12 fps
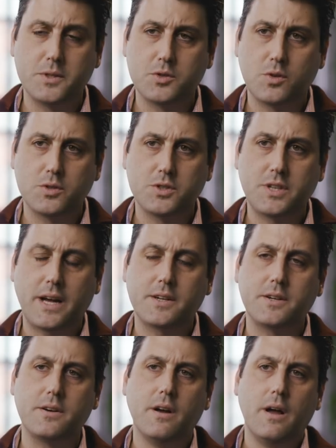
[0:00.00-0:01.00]
resource
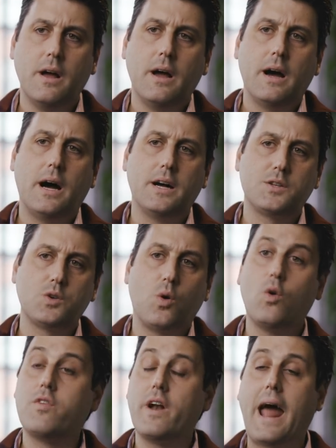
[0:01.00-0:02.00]
sector. So
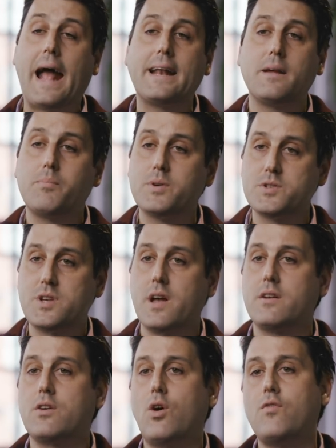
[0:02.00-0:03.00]
over
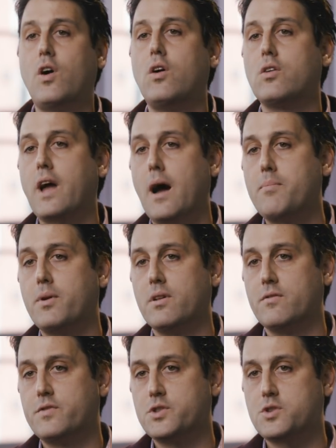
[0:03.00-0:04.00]
90% of all capital
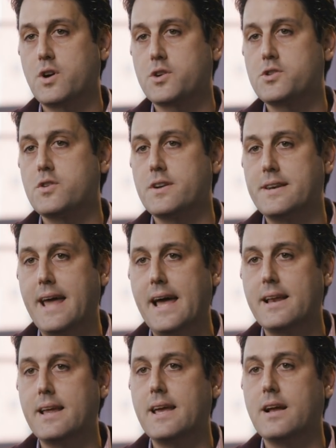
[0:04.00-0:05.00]
infrastructure and
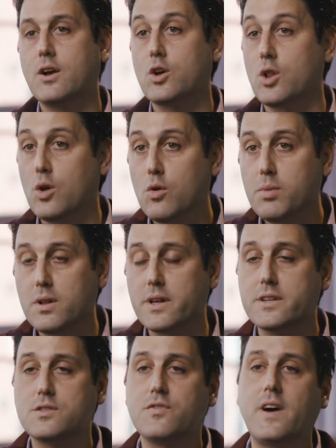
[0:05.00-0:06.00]
debt
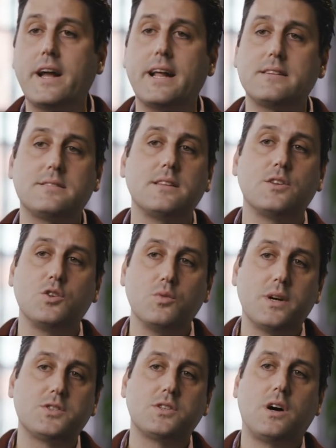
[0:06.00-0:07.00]
globally is financed in the
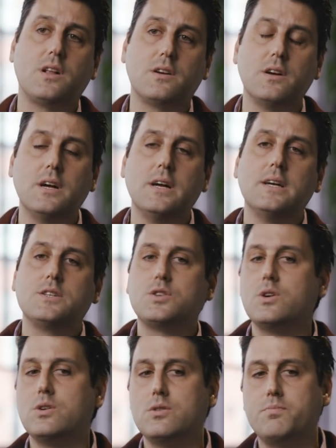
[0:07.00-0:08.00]
US dollar.
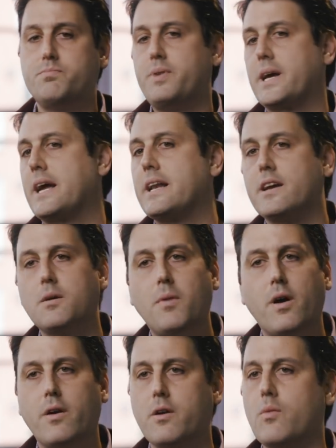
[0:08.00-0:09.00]
So pick any
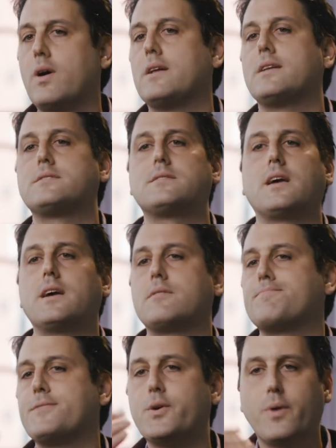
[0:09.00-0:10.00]
commodity you want. Let's
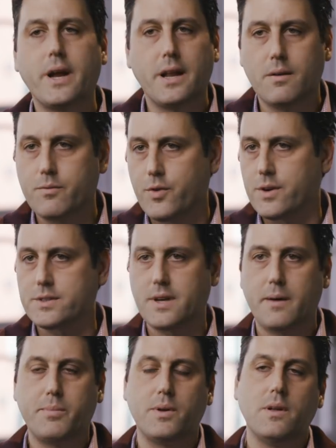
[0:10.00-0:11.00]
take uranium, for
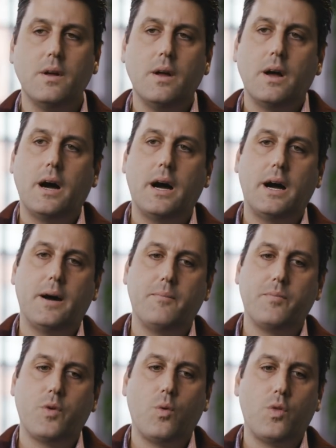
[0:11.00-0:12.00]
example.
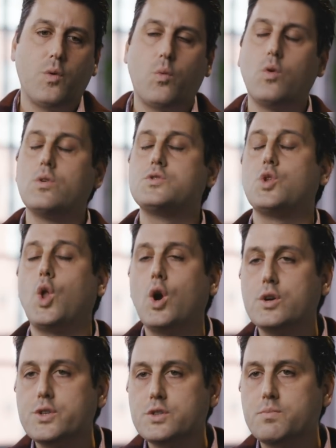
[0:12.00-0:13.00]
The world's
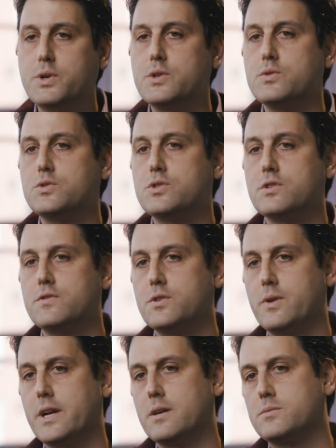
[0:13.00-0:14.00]
largest producer of
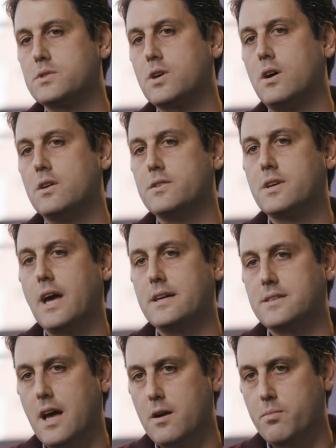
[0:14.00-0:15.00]
uranium is called
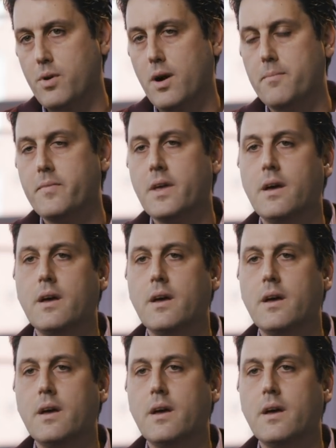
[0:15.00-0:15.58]
Kazatomprom.